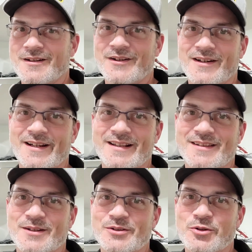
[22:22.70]
All right, that's
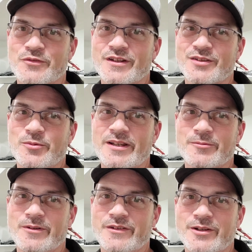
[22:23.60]
going to do it for this week in
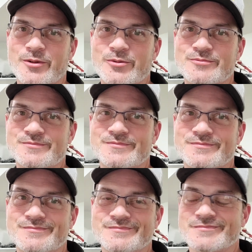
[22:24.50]
review.
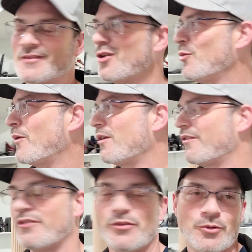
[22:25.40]
Hope all
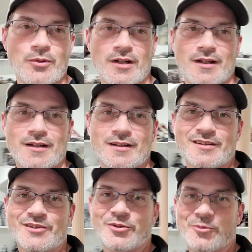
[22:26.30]
of you uh,
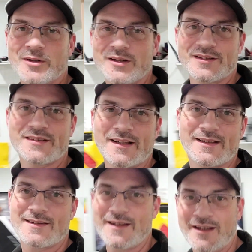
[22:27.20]
are doing well and staying
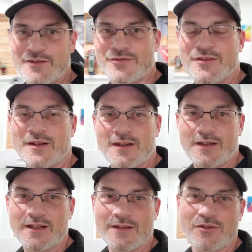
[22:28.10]
safe.
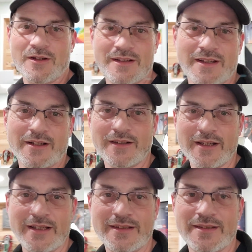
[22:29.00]
And have a great day or
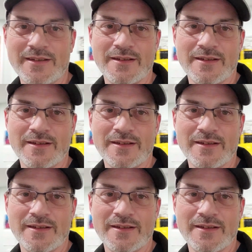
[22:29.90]
night.